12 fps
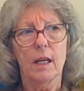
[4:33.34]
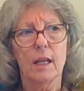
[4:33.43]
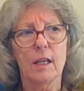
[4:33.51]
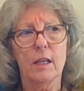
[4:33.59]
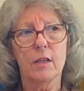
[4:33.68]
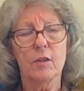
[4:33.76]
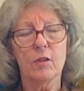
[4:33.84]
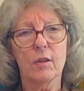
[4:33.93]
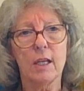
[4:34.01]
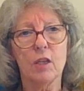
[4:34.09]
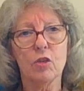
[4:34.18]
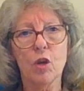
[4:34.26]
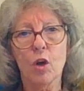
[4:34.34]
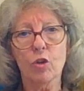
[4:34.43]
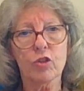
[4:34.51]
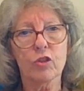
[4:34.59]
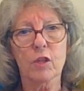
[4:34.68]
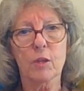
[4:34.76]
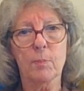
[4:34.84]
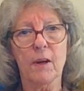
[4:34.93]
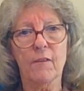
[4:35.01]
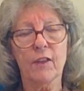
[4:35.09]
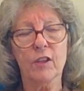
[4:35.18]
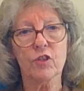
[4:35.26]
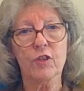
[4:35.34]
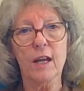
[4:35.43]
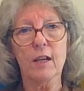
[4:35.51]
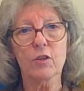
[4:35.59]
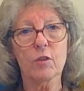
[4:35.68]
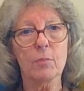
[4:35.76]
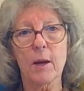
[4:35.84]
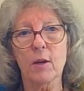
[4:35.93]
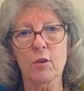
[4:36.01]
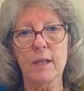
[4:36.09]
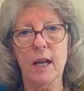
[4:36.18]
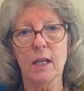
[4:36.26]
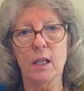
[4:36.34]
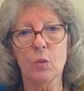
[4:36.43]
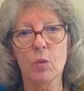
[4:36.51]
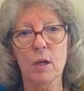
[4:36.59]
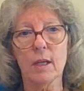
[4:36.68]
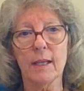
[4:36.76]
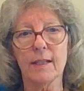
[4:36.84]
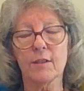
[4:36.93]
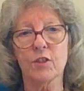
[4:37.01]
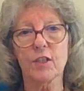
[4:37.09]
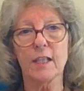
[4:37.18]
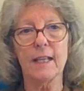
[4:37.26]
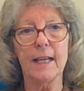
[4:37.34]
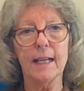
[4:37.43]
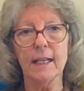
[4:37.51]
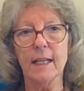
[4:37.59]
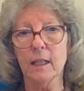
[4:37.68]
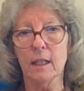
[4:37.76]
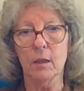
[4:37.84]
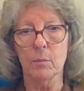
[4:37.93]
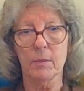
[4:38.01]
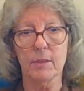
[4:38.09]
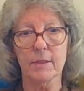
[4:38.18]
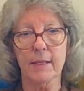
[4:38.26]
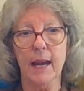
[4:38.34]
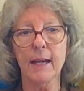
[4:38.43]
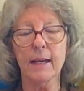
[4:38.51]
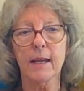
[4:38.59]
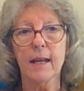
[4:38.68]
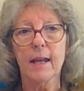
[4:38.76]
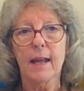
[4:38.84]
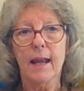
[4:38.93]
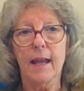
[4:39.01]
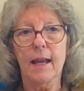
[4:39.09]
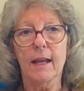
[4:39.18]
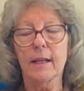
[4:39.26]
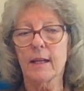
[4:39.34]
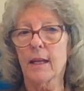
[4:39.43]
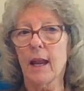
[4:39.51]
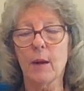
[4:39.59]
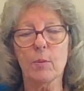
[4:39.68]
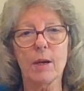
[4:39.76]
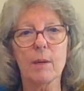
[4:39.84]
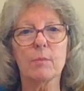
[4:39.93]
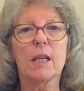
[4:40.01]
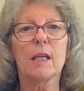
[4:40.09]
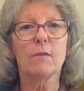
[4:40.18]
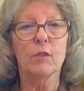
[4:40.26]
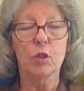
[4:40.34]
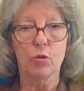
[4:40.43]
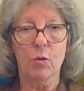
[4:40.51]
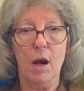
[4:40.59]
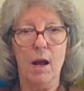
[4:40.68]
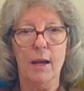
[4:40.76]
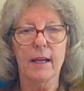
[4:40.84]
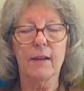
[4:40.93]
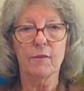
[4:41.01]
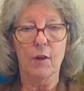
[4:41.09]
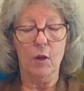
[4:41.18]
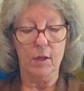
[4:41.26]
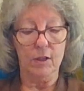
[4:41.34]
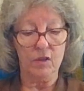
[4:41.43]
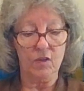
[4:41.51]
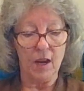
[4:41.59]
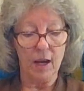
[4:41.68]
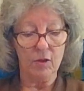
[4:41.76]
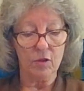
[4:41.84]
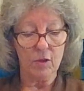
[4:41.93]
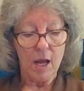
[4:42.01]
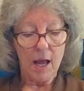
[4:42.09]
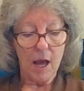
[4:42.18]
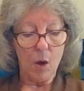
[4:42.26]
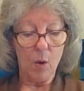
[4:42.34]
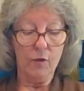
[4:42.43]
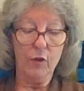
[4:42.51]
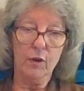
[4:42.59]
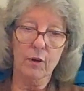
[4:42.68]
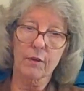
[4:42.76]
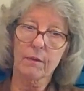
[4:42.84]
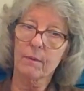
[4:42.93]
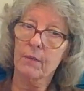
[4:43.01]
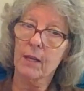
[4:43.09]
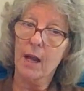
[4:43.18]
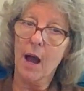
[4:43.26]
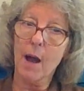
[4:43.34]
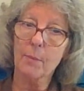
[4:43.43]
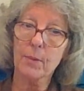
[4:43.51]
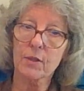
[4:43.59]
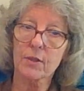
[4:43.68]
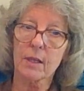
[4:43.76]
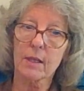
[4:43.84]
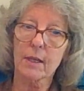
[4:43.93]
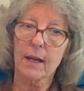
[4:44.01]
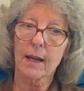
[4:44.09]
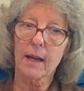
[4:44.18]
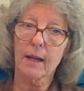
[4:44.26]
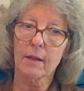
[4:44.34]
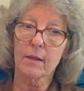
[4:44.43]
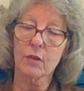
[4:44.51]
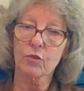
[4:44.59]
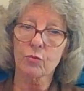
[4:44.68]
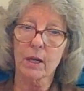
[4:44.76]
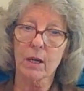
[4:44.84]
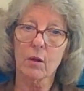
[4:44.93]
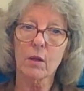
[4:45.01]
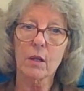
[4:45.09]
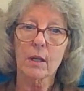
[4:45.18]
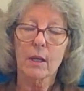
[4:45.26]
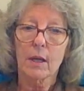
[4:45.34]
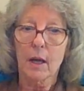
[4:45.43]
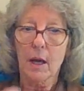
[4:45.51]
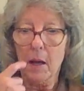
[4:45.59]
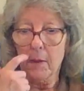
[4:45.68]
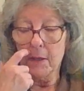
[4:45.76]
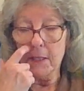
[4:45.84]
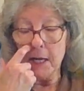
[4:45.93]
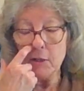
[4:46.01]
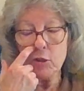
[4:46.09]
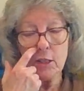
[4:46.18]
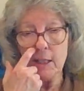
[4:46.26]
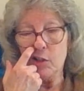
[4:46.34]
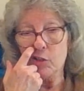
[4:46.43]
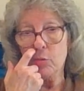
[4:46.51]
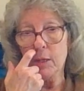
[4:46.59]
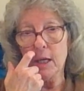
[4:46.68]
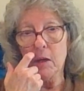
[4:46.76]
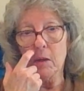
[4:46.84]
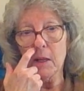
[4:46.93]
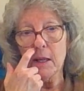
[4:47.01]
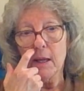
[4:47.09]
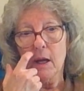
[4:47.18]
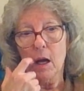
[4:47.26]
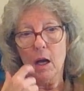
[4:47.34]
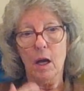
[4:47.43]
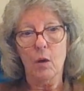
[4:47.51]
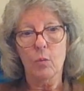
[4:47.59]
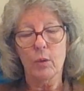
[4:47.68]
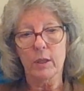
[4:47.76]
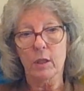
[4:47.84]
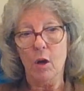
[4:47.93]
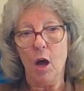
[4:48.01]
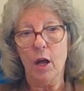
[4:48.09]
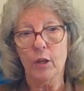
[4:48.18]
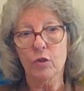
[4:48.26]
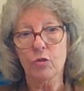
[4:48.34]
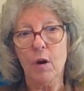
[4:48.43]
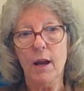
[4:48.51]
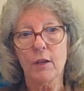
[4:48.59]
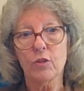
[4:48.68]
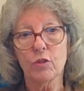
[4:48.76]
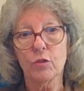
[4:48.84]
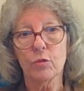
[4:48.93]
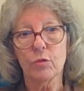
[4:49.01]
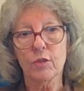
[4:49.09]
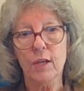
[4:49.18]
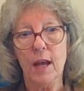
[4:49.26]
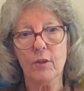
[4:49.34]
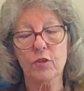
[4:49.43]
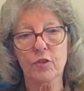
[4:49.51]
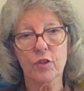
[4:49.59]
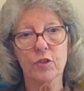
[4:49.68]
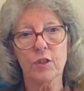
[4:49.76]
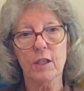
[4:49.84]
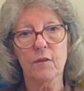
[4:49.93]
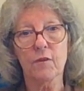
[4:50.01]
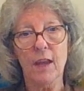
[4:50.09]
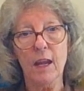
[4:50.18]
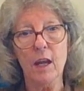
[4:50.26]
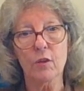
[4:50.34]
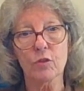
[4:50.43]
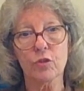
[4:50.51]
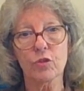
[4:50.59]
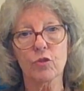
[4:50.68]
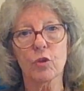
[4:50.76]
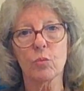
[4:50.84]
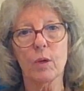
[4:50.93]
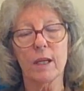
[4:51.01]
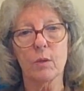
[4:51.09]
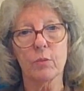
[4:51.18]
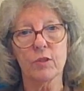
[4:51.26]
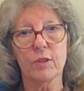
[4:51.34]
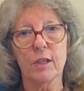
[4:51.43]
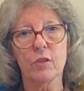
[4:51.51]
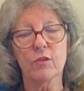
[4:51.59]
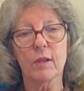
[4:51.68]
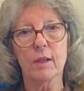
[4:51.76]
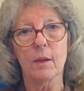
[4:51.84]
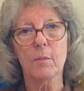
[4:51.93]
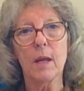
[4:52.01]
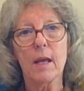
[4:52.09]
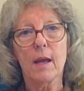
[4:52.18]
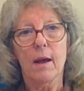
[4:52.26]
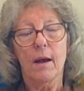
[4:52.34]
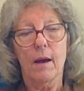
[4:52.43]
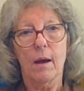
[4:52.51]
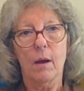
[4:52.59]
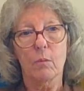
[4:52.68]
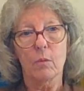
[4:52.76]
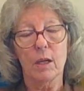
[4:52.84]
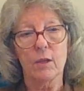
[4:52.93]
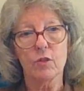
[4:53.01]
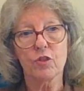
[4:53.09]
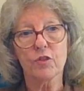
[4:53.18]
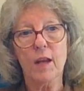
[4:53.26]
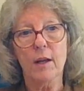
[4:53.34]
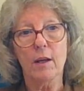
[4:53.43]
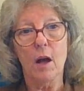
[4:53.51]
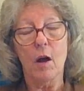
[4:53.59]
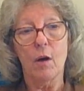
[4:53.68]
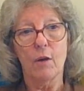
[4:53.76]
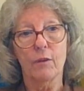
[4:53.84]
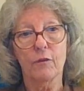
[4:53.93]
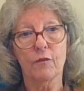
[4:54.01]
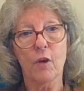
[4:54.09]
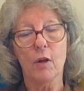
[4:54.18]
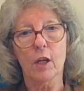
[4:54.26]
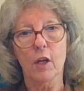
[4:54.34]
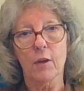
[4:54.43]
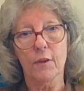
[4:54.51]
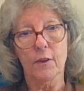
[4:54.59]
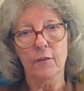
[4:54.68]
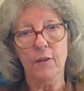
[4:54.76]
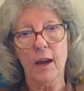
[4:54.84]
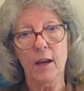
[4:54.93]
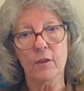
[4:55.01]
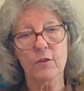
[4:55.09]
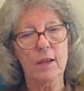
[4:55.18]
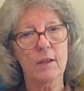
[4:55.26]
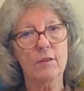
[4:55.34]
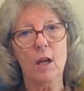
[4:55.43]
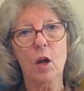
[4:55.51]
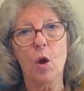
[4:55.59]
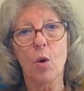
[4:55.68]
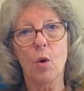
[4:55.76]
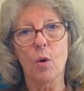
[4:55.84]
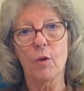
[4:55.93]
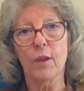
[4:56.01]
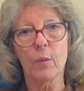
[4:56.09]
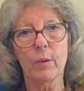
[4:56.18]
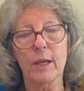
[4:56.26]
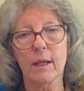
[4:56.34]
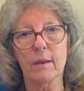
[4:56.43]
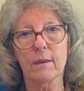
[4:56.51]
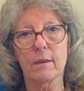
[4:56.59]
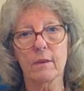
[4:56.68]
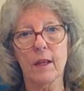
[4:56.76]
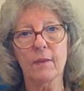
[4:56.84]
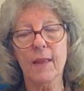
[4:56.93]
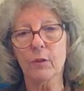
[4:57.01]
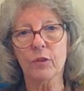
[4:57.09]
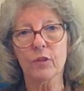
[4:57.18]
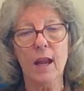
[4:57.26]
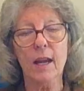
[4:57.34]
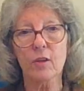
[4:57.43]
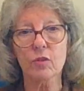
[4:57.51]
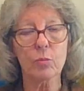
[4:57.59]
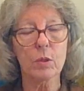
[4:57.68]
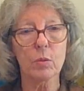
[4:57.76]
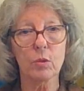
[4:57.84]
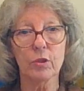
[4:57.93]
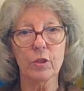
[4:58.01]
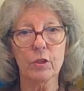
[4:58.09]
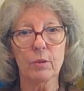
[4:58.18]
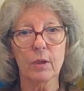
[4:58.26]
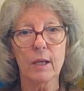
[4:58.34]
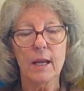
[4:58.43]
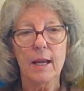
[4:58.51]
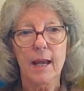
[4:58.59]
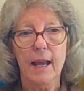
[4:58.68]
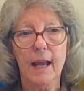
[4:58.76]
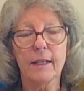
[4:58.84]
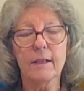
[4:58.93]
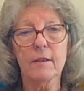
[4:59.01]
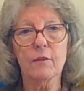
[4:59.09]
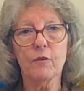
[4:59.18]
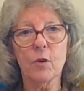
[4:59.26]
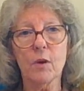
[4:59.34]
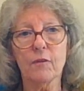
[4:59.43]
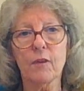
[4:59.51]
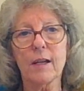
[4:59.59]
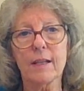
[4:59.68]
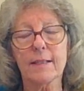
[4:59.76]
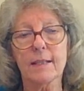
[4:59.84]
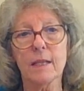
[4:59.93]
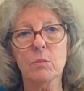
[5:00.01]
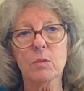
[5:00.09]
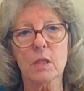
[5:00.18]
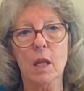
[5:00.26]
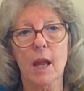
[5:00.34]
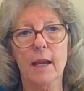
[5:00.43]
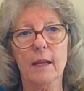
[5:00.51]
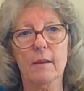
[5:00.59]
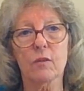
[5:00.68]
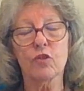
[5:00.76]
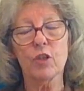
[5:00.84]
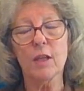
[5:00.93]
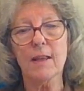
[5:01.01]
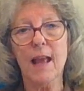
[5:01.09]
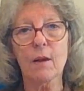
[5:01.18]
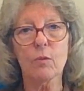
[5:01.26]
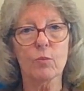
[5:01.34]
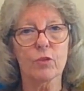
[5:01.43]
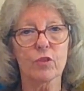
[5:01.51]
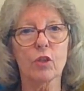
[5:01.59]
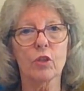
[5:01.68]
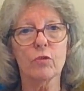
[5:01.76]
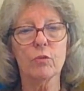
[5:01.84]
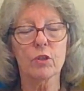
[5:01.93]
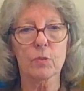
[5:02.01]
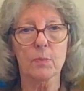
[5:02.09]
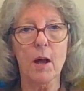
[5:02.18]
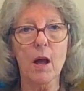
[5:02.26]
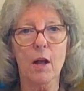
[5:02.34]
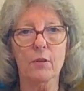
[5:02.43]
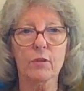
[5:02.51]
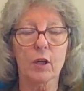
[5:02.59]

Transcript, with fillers: He, he knows that the perfect standard better than anyone. He'd see any little mistake and Abraham didn't even try, he fell on his face. However, the opposite, Israel, uh, the nation Israel, uh, when God tried to test to see if they understood what he was teaching them, um, instead of falling on their face, they said, All that we that thou sayest we will do. And in the forefront it seems like, gee, that was a good response.